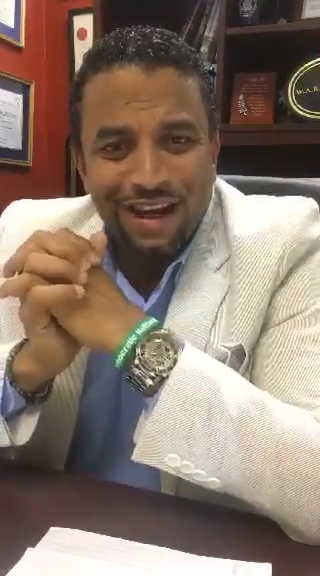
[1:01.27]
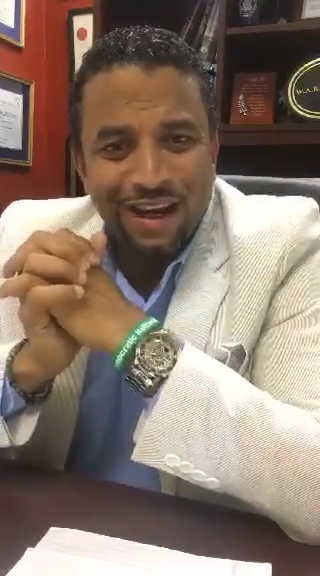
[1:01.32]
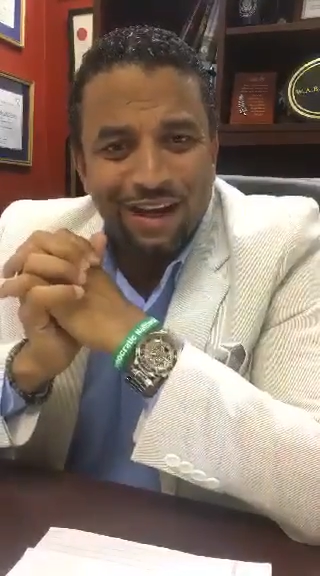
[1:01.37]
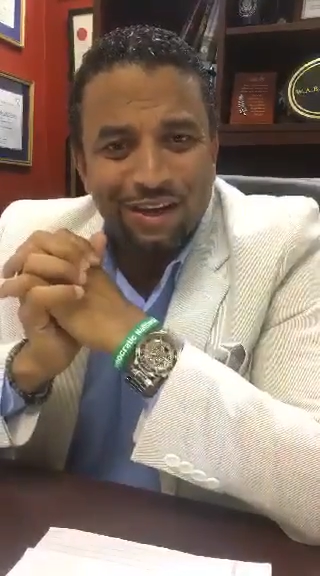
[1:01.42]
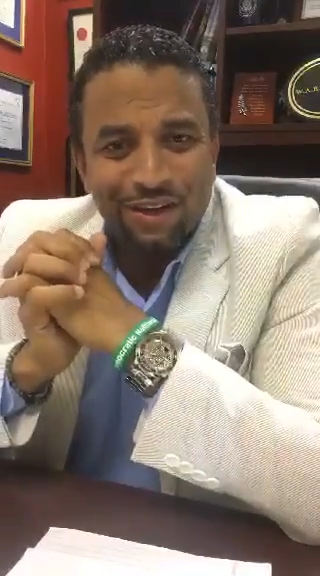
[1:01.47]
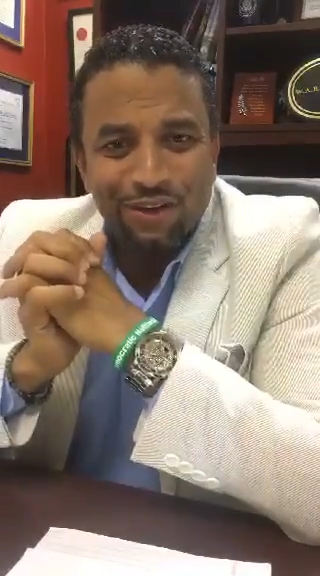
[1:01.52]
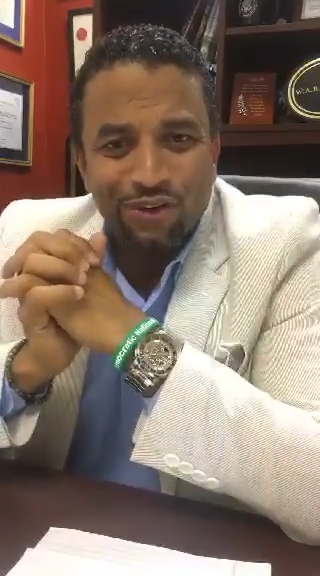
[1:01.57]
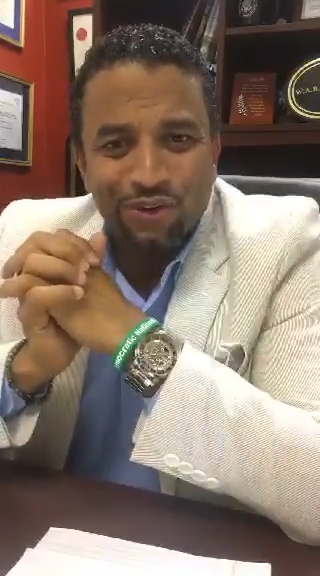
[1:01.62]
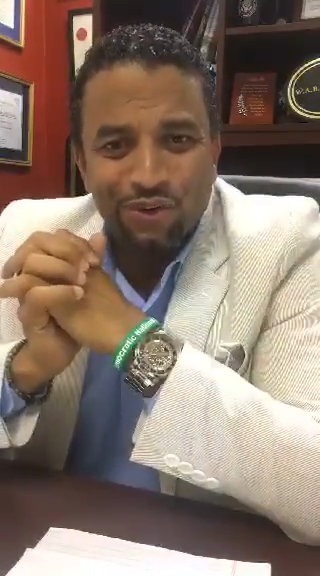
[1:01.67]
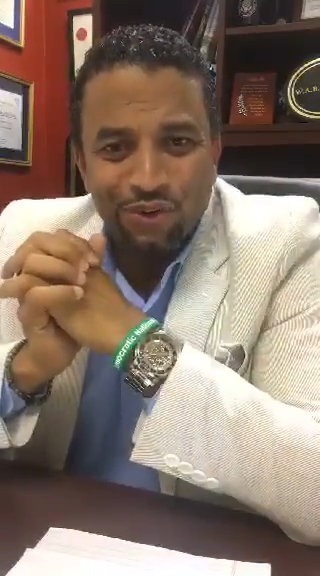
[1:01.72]
I
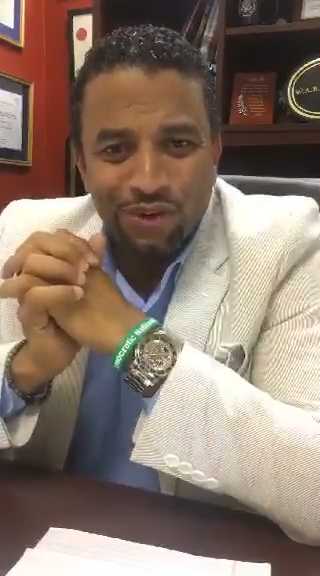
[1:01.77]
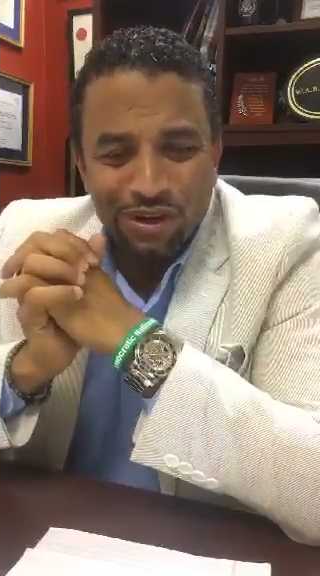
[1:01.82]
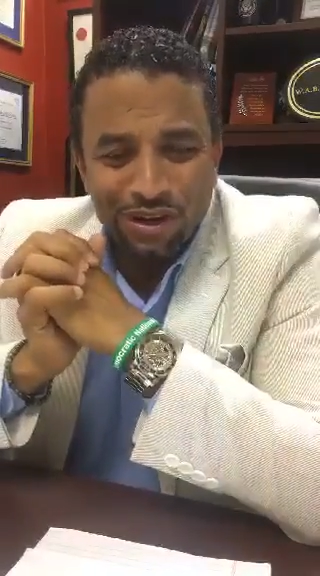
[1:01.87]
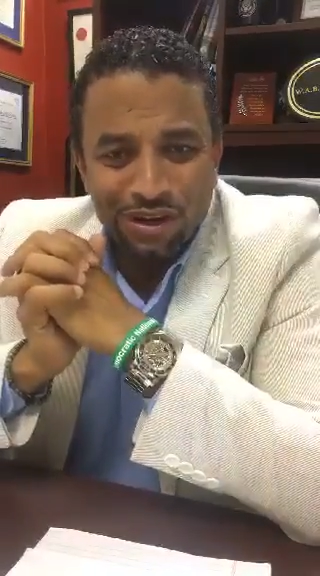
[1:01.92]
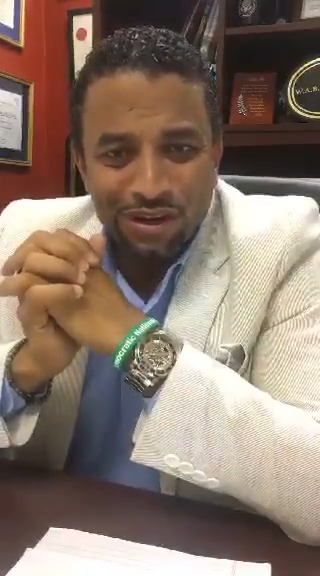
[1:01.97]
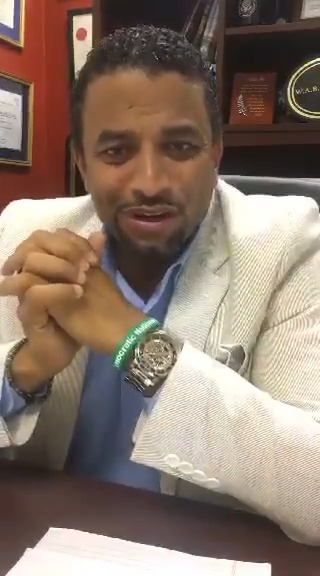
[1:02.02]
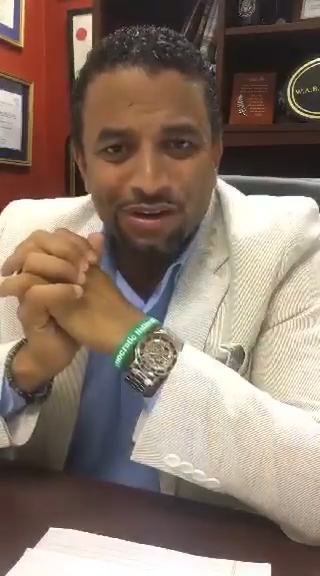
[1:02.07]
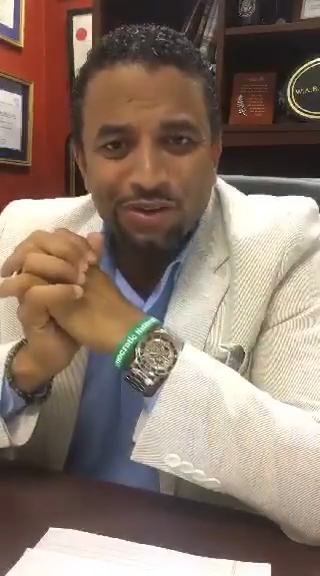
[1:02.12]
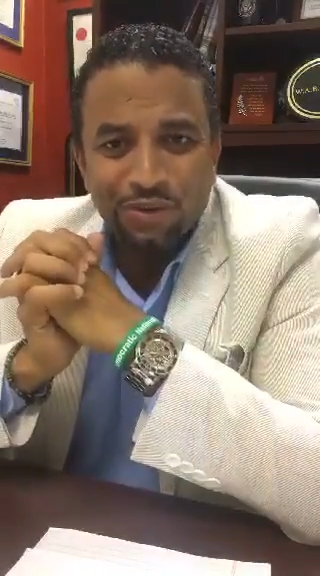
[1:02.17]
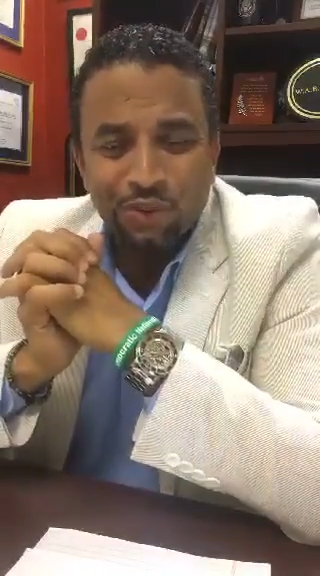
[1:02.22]

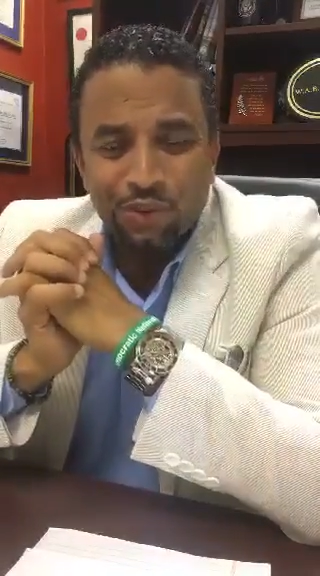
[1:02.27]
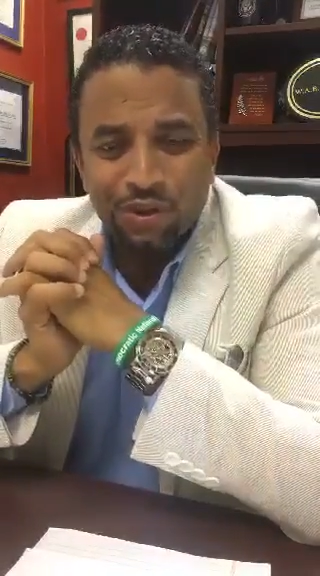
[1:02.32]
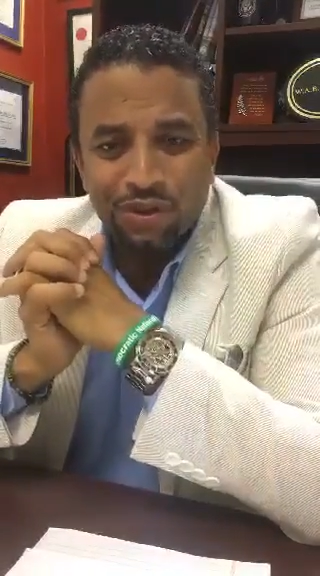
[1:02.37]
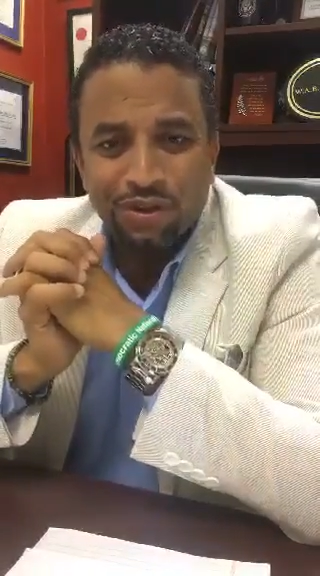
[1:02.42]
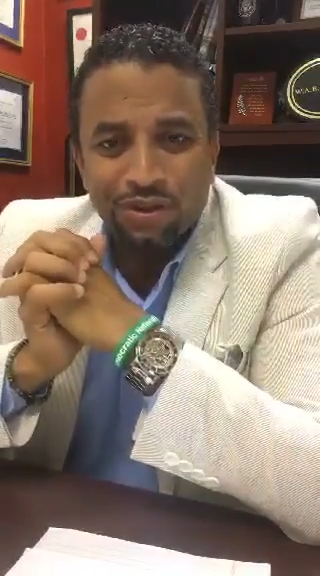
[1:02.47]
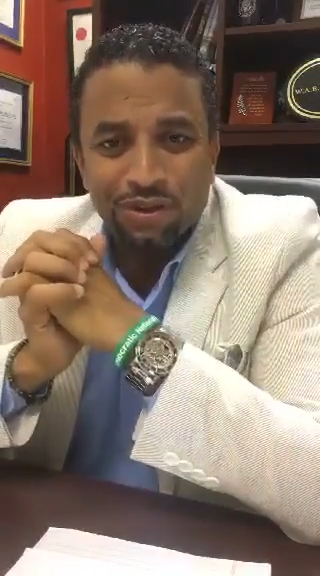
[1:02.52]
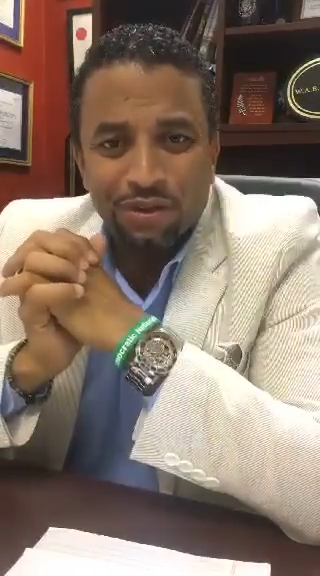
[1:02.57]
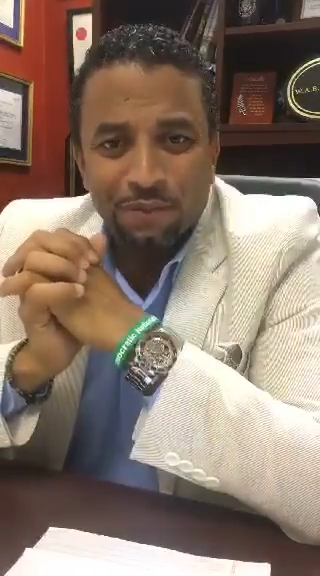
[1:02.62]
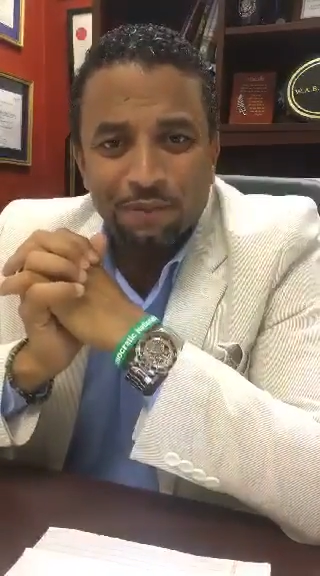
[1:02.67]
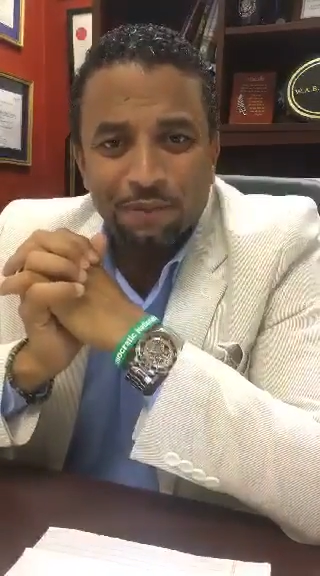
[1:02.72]
agreed with